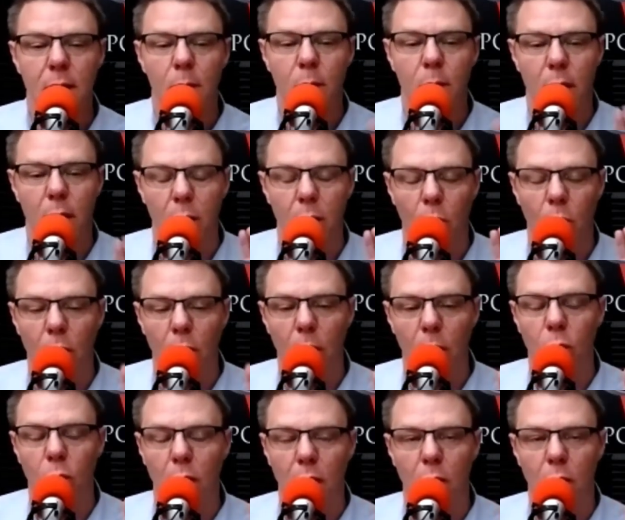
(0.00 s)
But
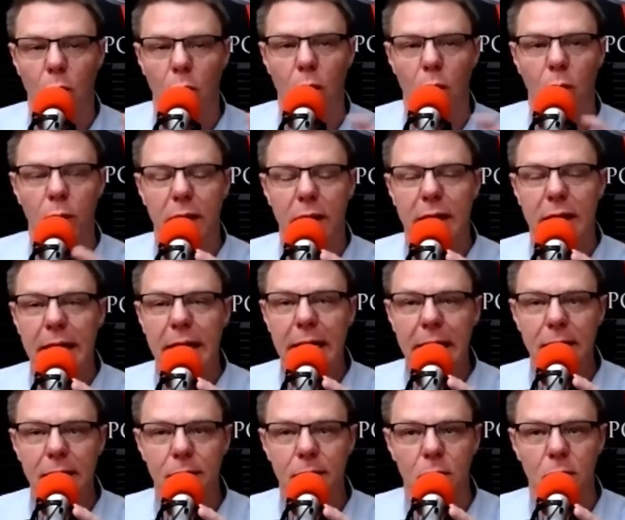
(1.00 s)
what we
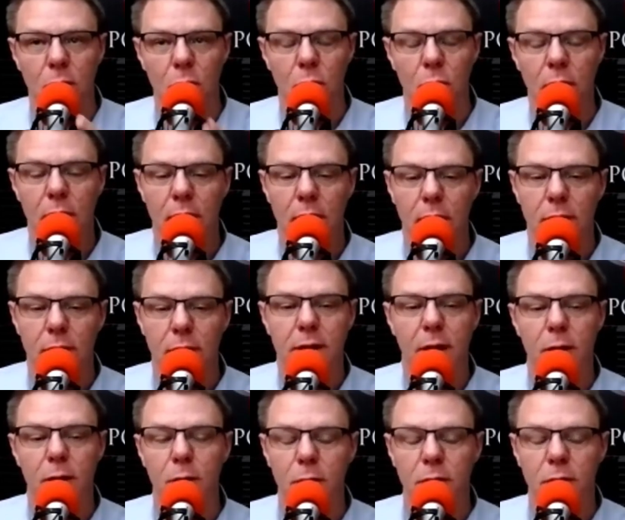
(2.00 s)
can do is tell
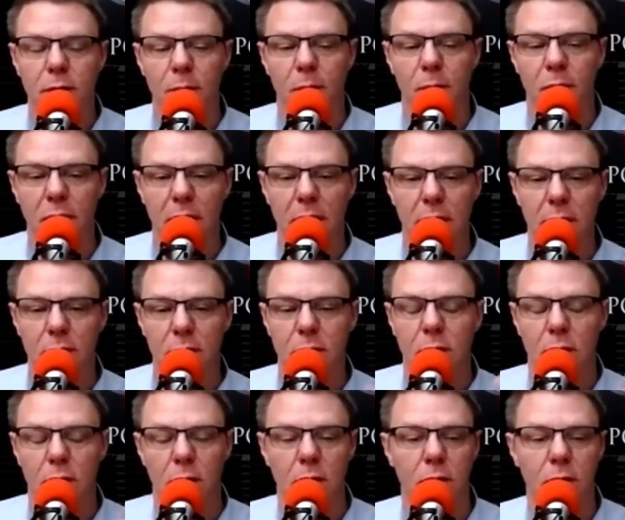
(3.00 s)
you some things to
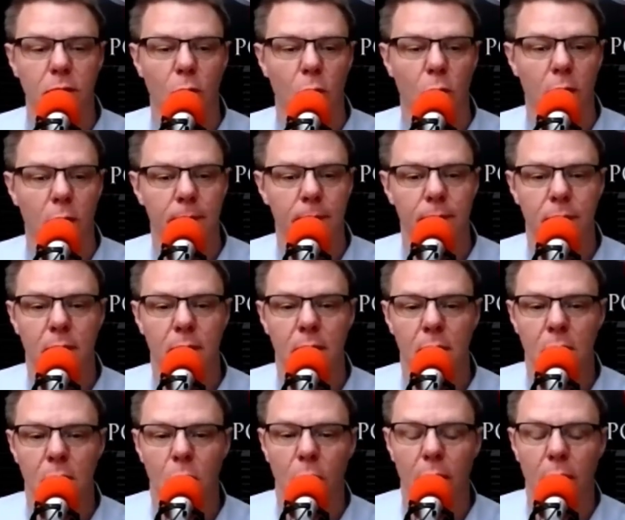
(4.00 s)
look for,
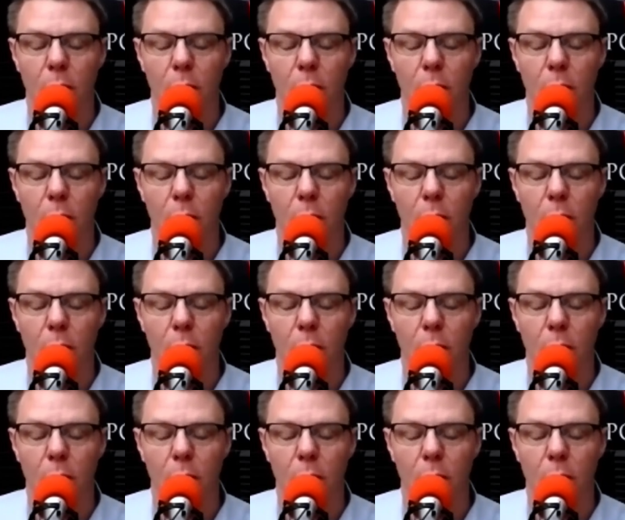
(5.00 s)
right?